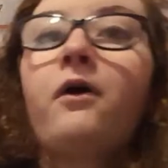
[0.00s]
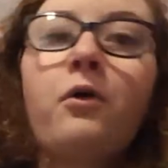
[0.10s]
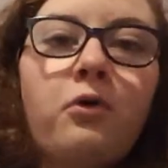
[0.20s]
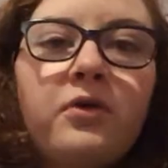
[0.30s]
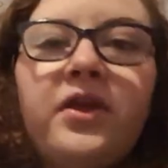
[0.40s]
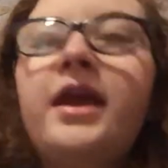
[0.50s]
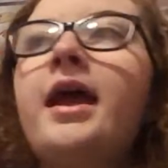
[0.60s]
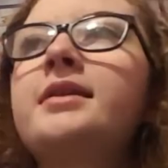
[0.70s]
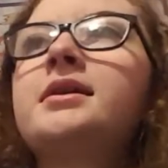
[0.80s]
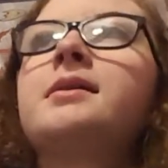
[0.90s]
or they
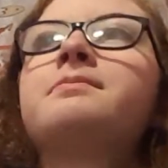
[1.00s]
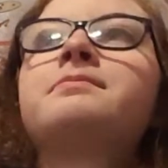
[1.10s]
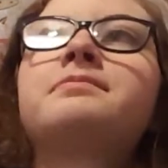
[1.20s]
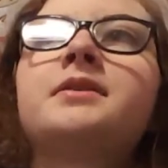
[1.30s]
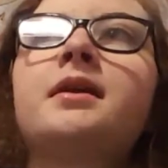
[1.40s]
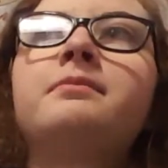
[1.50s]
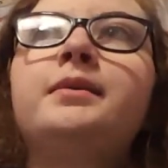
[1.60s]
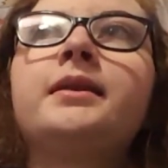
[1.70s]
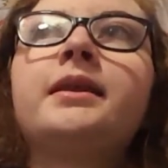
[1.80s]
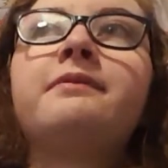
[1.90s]
end up
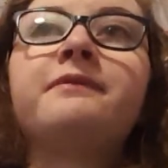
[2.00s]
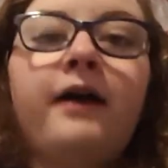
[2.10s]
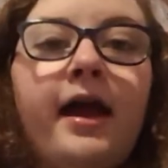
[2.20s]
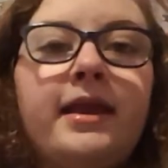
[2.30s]
completely fine